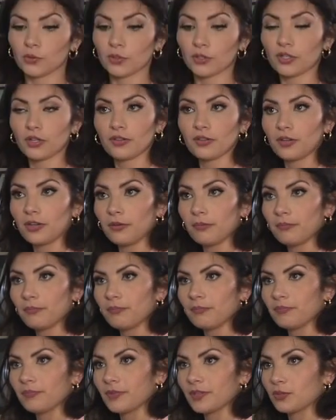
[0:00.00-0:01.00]
you wanna try the dough?
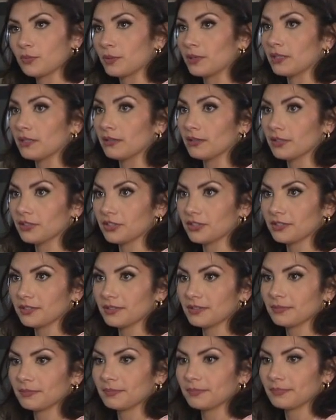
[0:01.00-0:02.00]
It's really
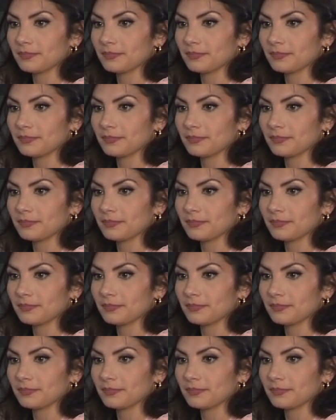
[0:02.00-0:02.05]
delicious.